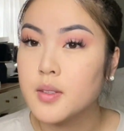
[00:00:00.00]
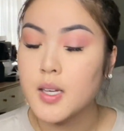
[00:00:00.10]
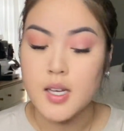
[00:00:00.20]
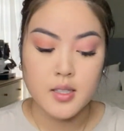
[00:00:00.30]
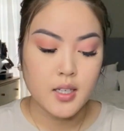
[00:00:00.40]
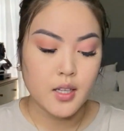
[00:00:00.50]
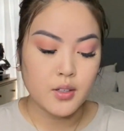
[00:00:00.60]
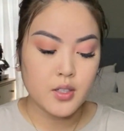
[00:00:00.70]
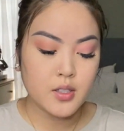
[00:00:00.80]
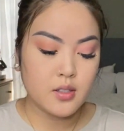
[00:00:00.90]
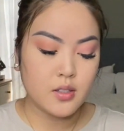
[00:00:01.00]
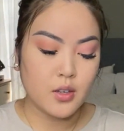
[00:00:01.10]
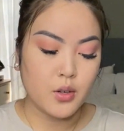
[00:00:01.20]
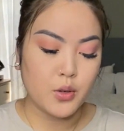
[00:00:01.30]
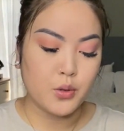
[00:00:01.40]
Guys, the color is
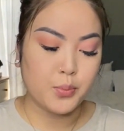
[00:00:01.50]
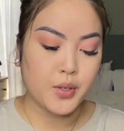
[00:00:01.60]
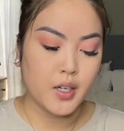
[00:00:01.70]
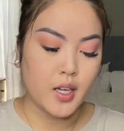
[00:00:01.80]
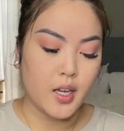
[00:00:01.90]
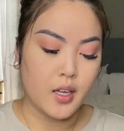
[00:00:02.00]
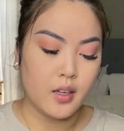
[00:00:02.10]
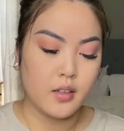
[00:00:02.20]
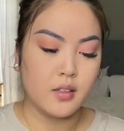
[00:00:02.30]
so pretty.